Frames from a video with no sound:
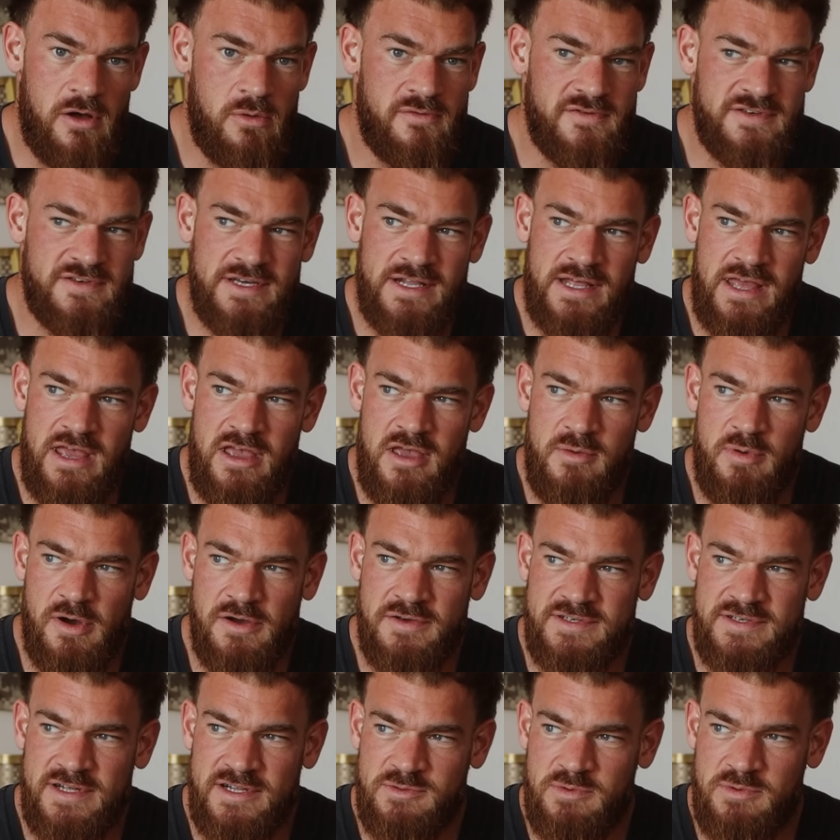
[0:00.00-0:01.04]
I'm obviously going to keep you
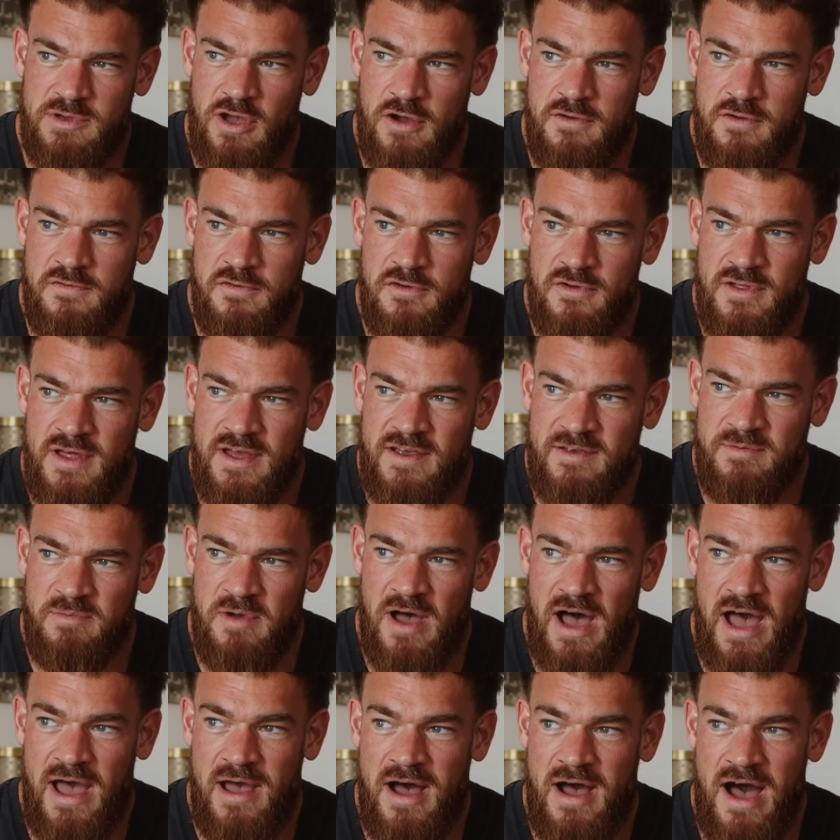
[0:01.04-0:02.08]
posted as we go through this,
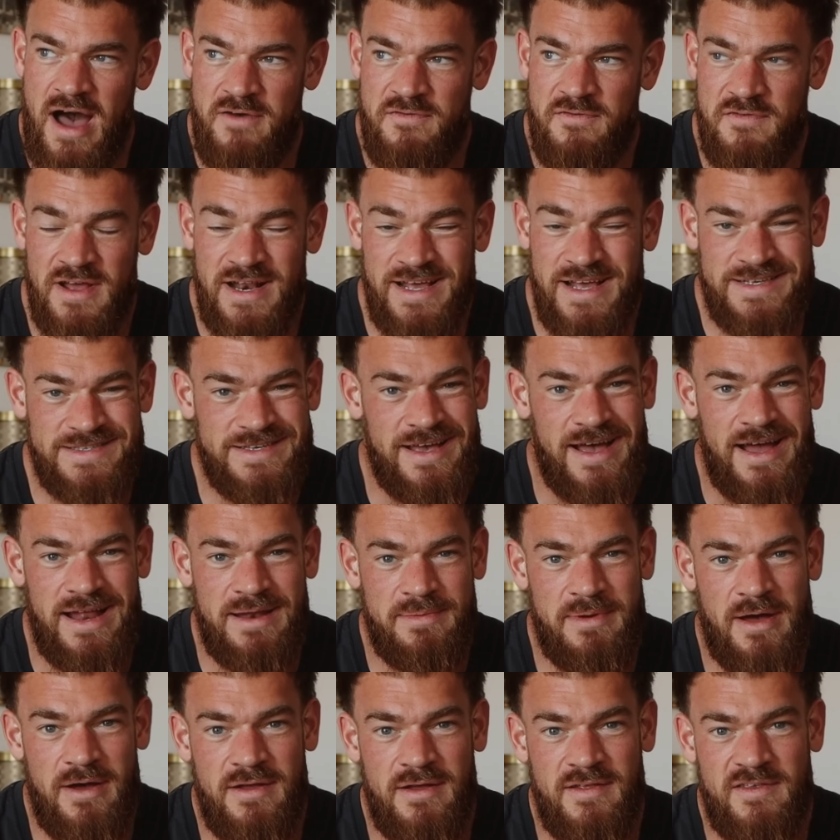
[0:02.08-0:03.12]
but I feel excited
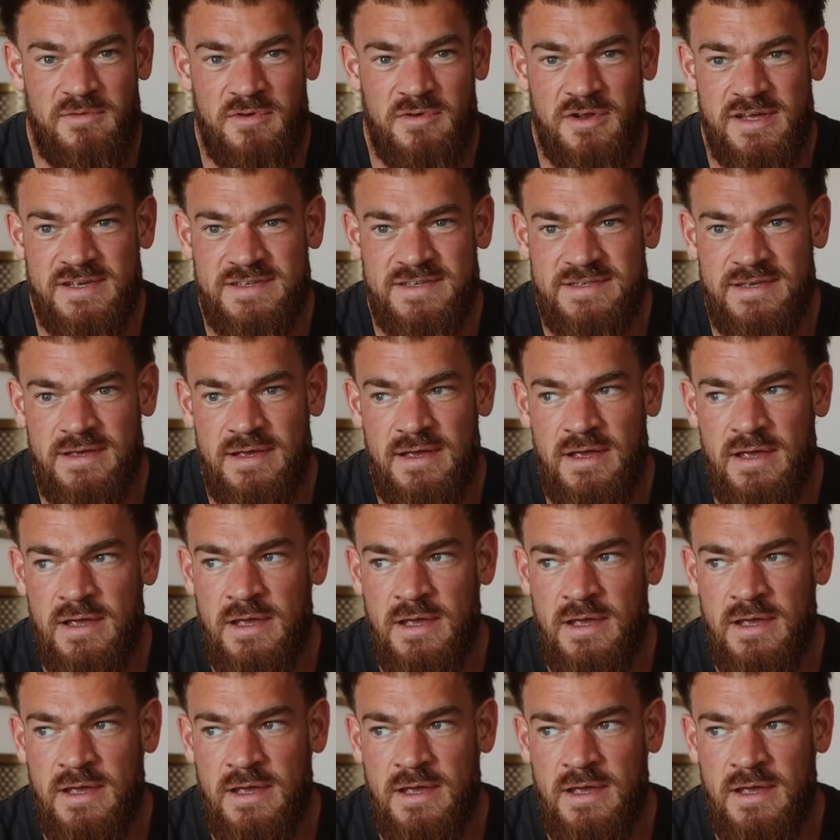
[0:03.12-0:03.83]
about it, to be honest.